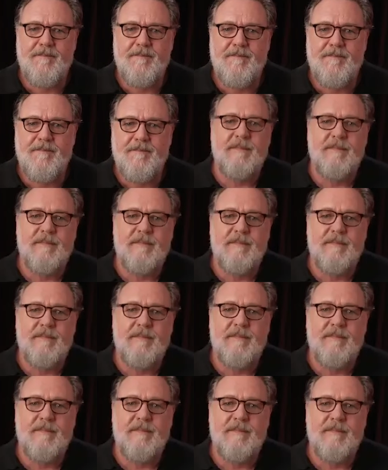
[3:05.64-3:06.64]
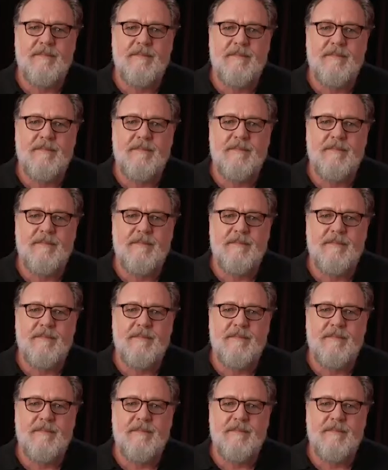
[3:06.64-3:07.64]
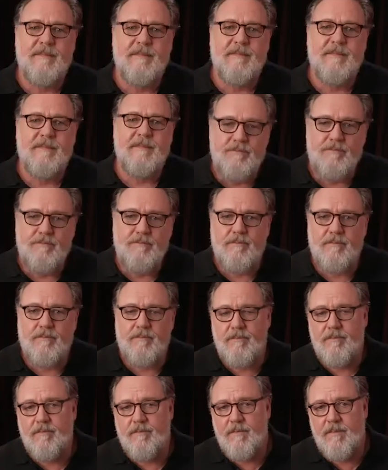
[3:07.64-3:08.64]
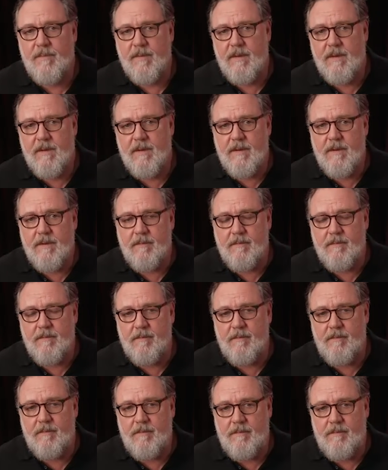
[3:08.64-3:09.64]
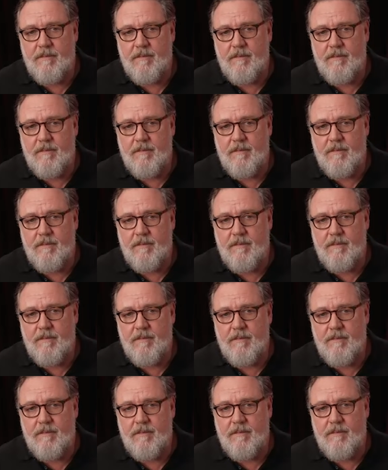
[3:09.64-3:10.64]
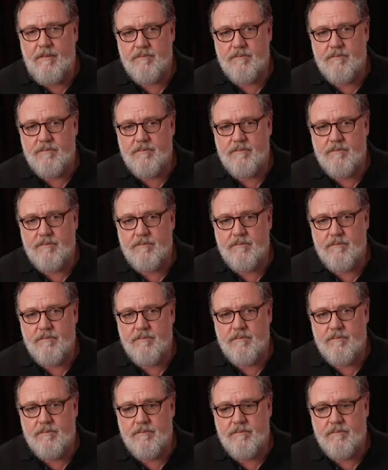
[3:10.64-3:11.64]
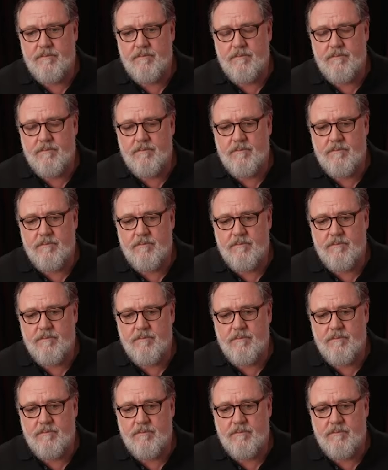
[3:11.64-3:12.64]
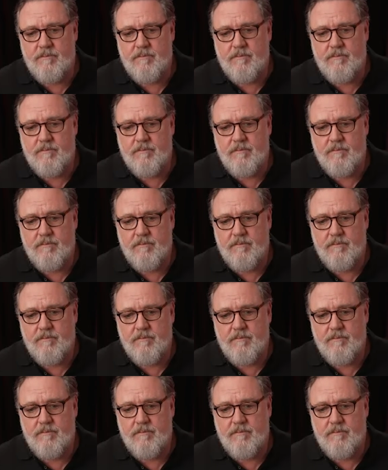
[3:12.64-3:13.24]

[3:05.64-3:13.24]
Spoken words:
This person isn't speaking.